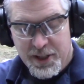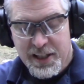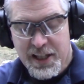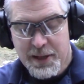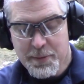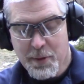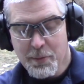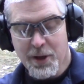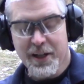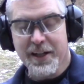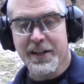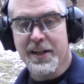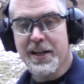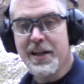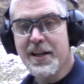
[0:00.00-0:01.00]
to keep in
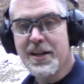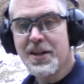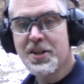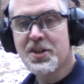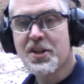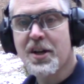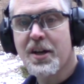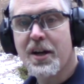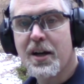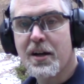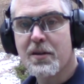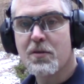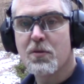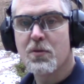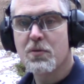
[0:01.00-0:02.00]
mind is
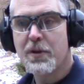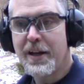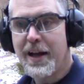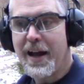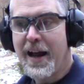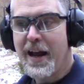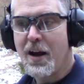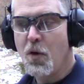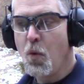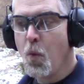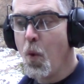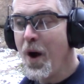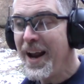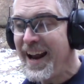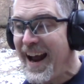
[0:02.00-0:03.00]

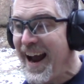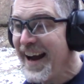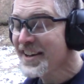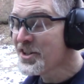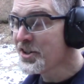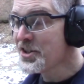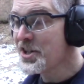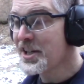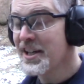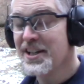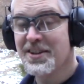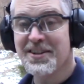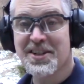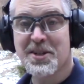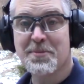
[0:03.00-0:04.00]
what accuracy can
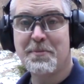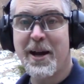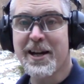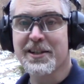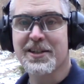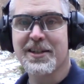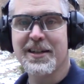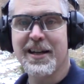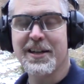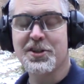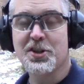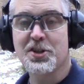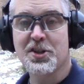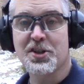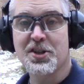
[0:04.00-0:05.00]
you expect at
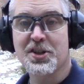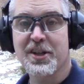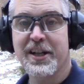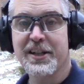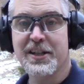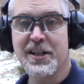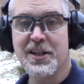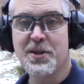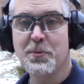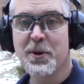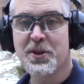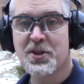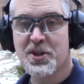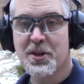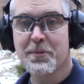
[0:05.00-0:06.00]
distances like these with
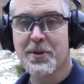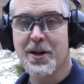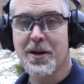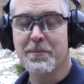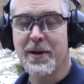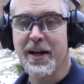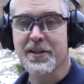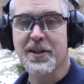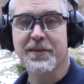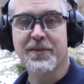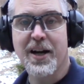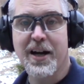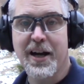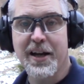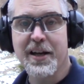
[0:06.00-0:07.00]
subcompact? I've
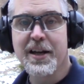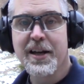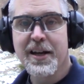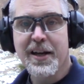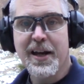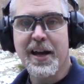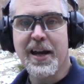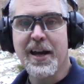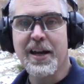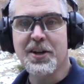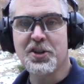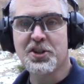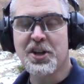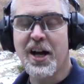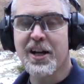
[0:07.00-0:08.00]
got a
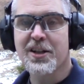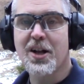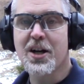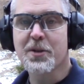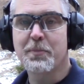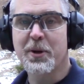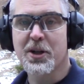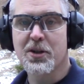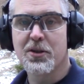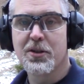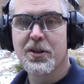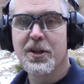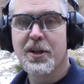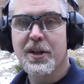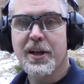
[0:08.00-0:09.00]
stock Glock barrel,
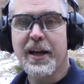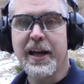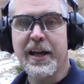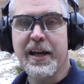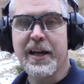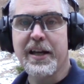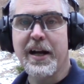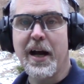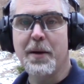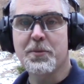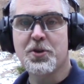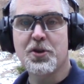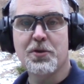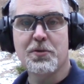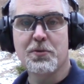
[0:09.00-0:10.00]
and I'm
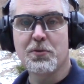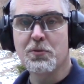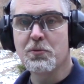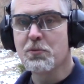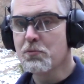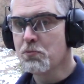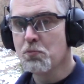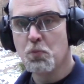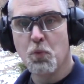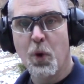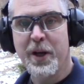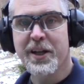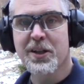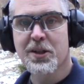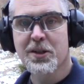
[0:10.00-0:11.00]
shooting
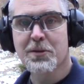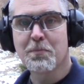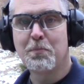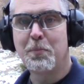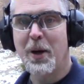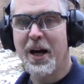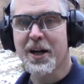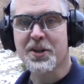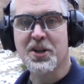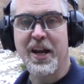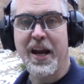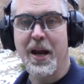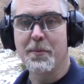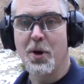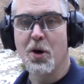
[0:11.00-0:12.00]
regular box
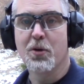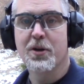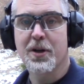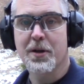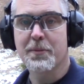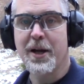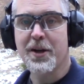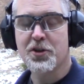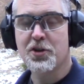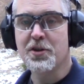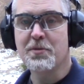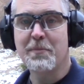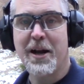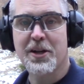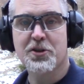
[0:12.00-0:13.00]
ammo. I'm not
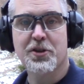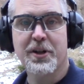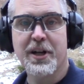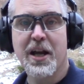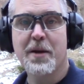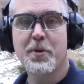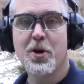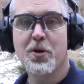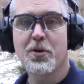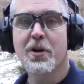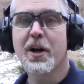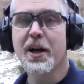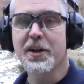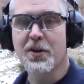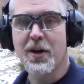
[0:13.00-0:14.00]
shooting match grade ammo.
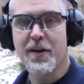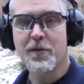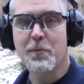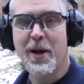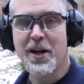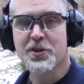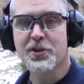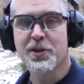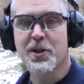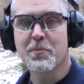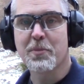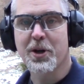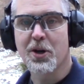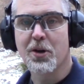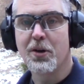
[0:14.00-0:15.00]
I don't have a match grade
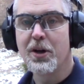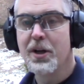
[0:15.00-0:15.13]
barrel.